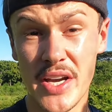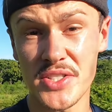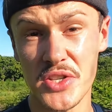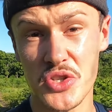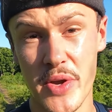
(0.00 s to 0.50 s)

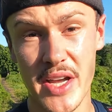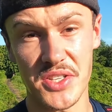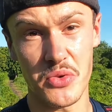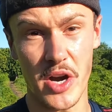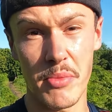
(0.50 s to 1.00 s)
here's a trick I
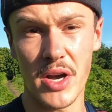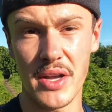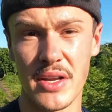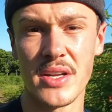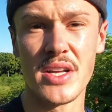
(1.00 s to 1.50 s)
swear
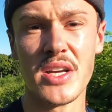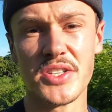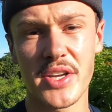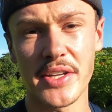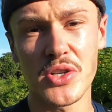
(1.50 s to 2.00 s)
by.
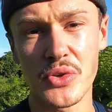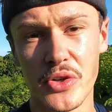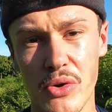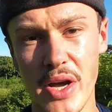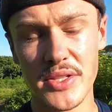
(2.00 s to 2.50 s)
Schedule
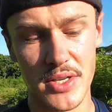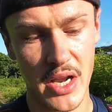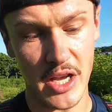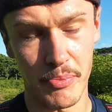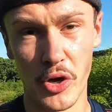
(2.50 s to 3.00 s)
your runs
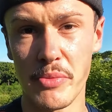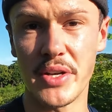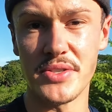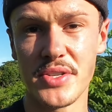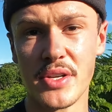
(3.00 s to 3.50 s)
like
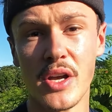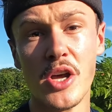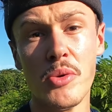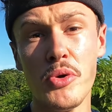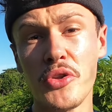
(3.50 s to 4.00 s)
appointments.
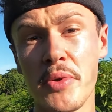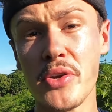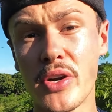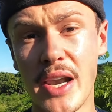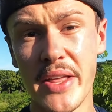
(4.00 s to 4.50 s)
Put them in
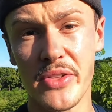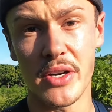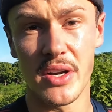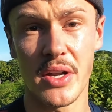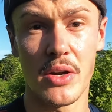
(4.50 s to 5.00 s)
your
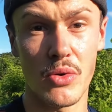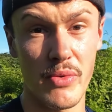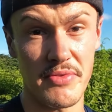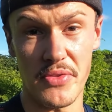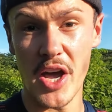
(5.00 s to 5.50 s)
calendar,
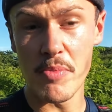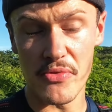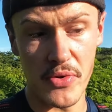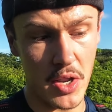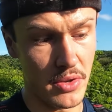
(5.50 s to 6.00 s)
with the type
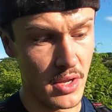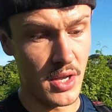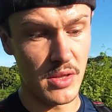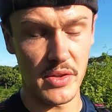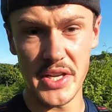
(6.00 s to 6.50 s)
of run,
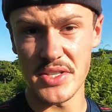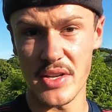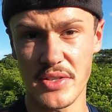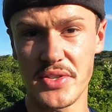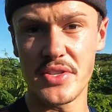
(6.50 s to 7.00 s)
the
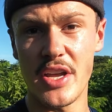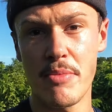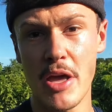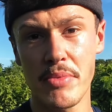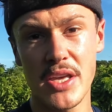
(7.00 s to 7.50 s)
distance
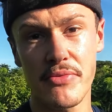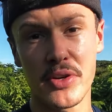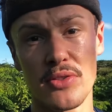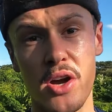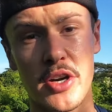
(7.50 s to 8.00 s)
and maybe even
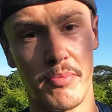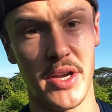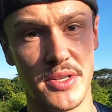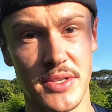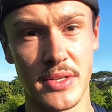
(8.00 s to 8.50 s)
the target
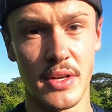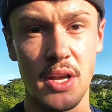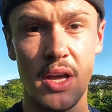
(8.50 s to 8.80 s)
pace.